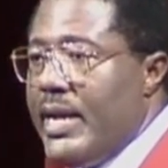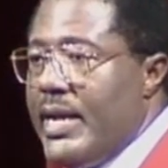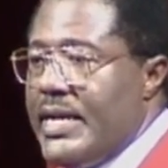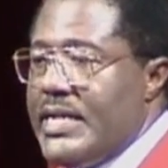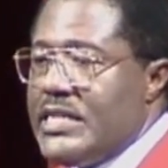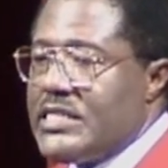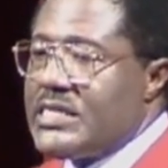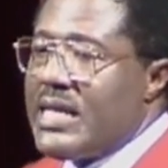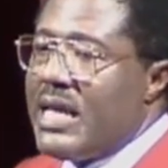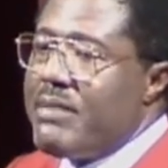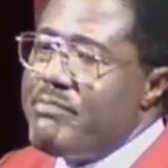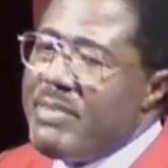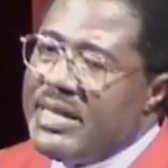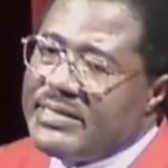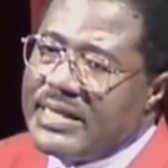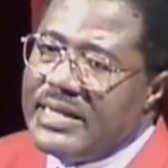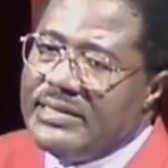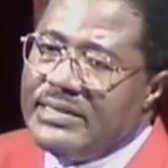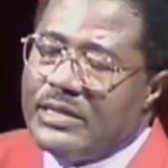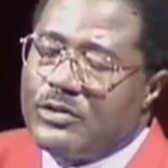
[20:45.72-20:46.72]
He sent
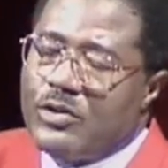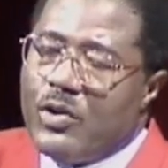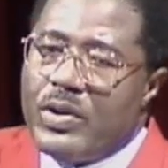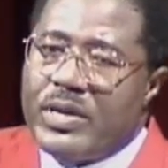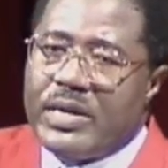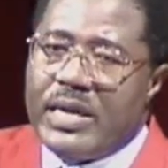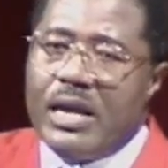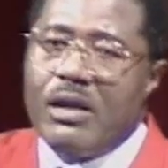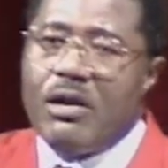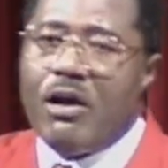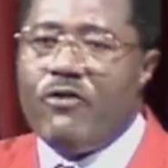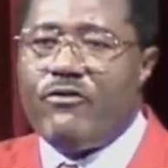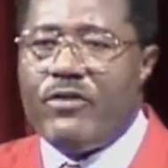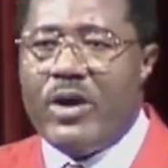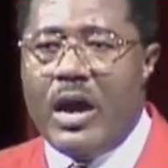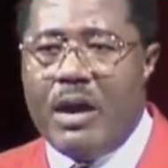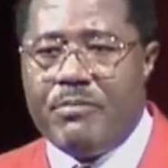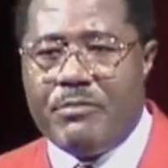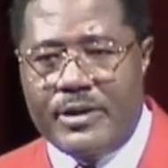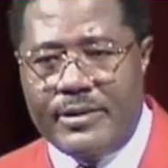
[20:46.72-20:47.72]
messengers to the king of
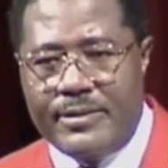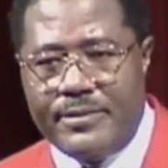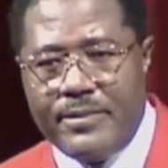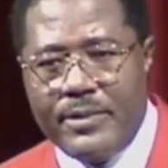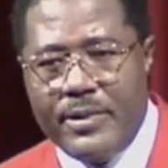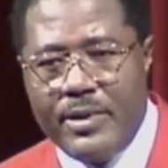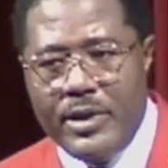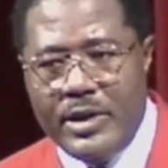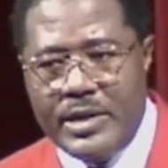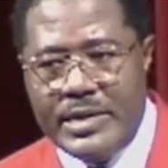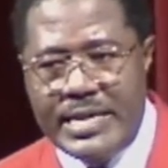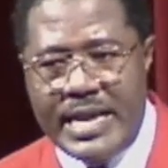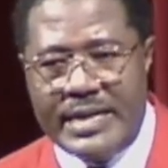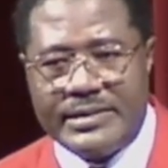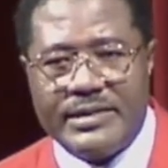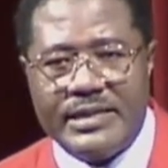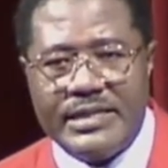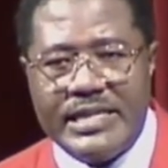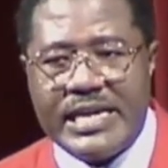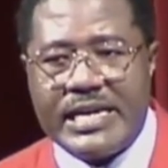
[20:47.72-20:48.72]
Ammon.
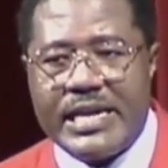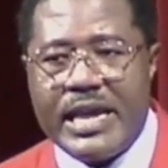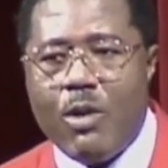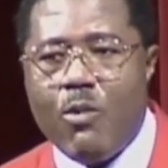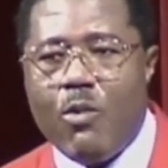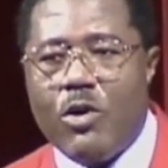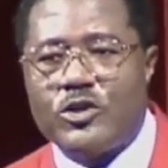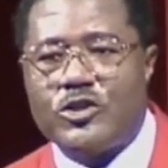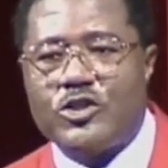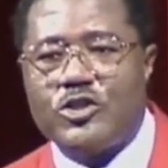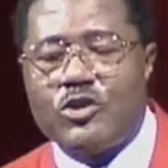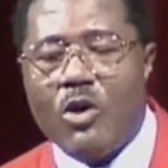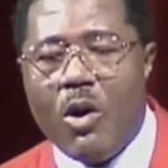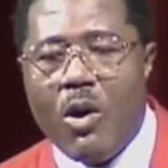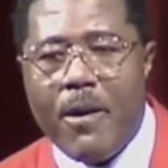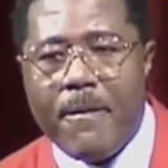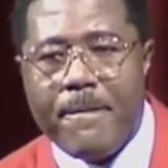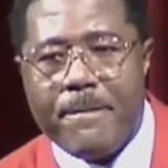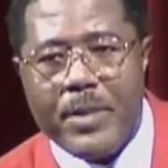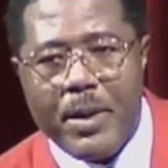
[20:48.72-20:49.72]
Yet the king was
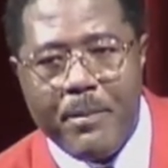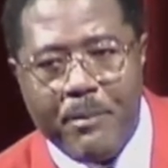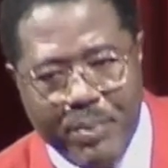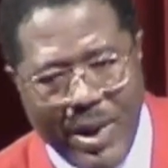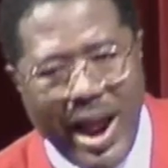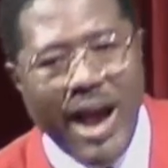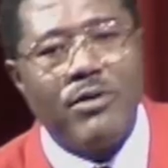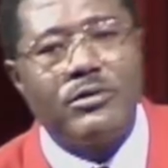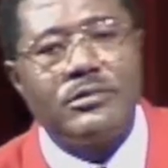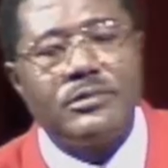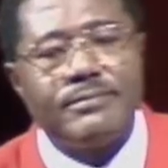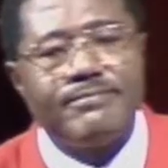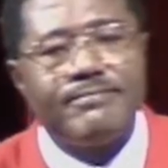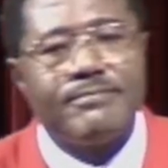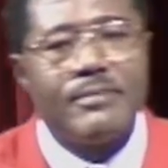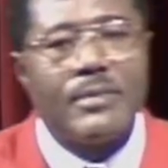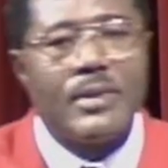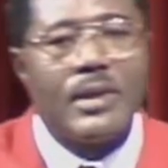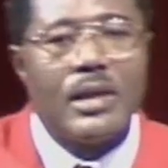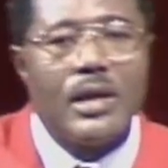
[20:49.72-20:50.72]
so proud
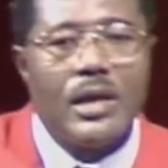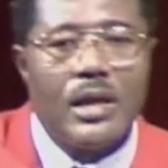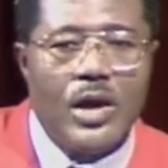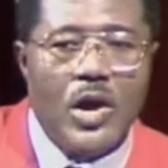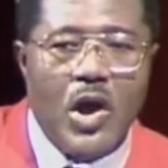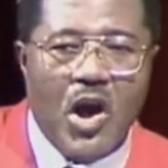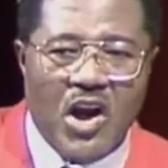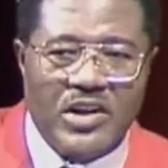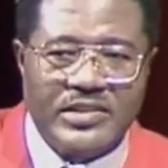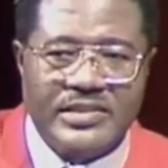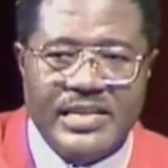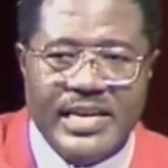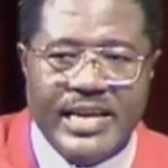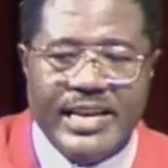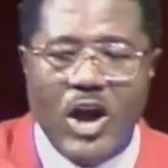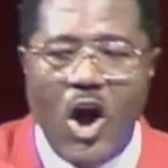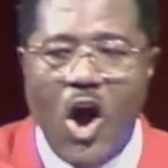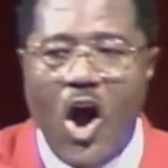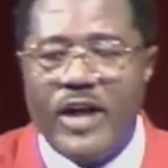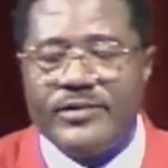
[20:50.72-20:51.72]
Hot in
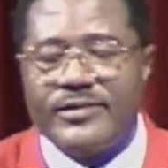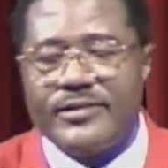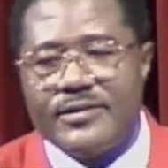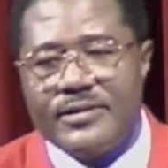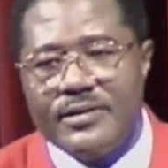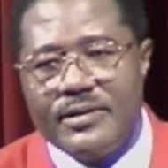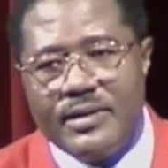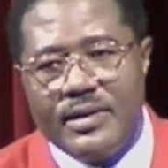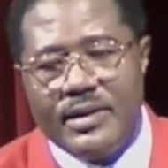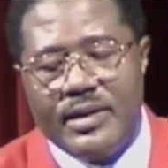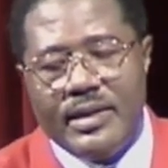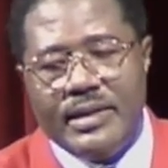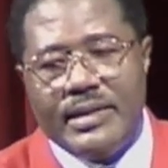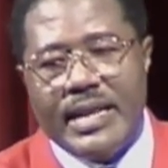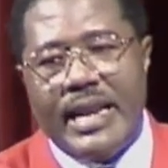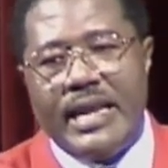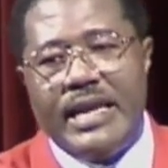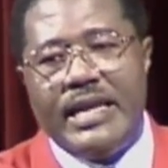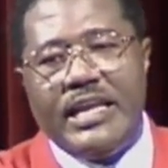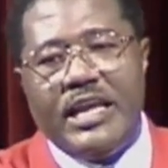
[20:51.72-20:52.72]
the heart
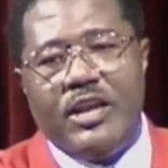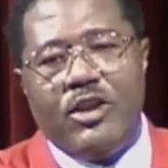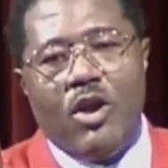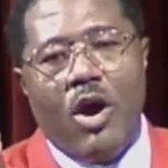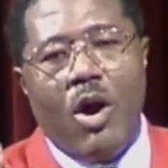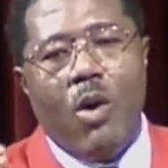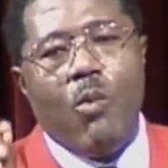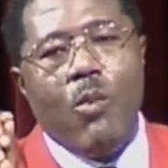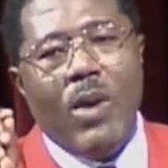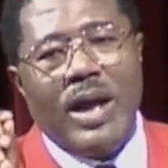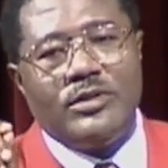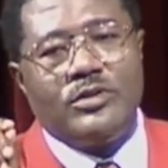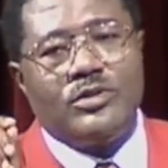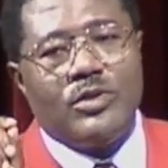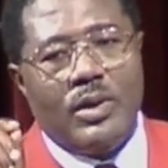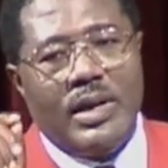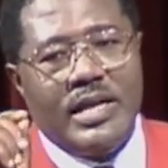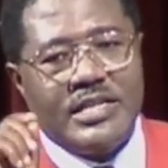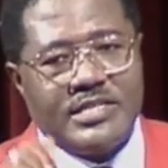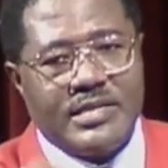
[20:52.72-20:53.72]
that he did not want
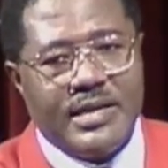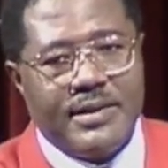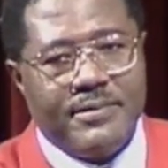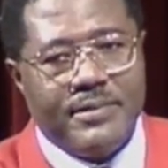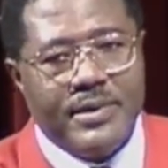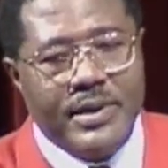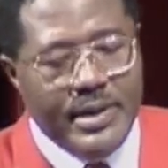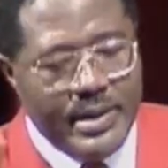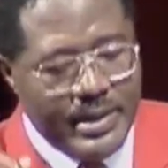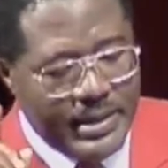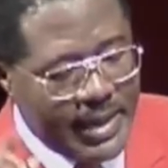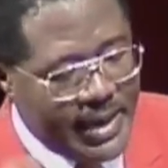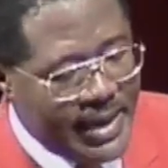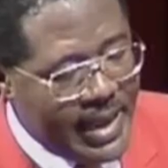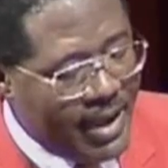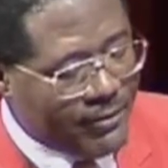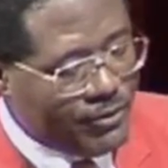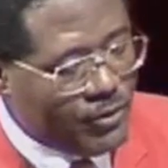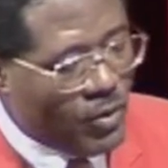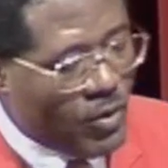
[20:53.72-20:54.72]
to listen. Then they
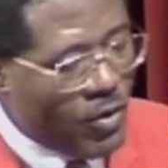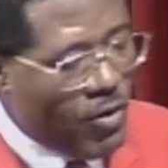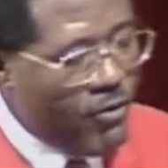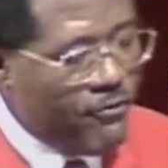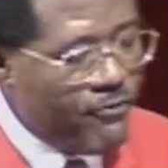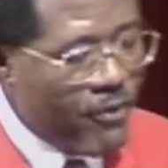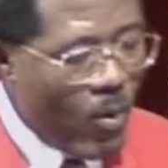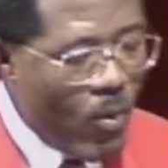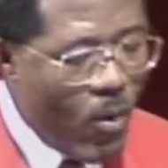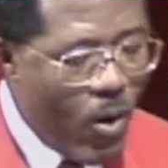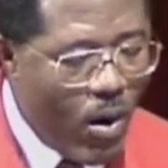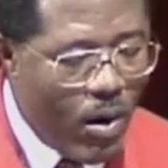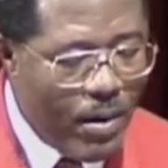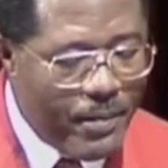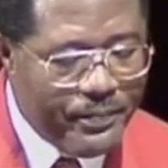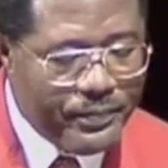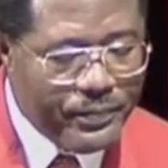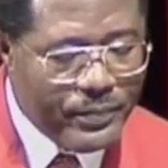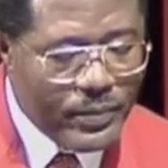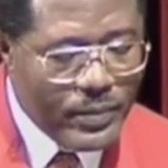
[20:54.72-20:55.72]
have to go for
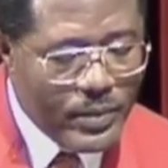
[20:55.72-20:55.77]
war.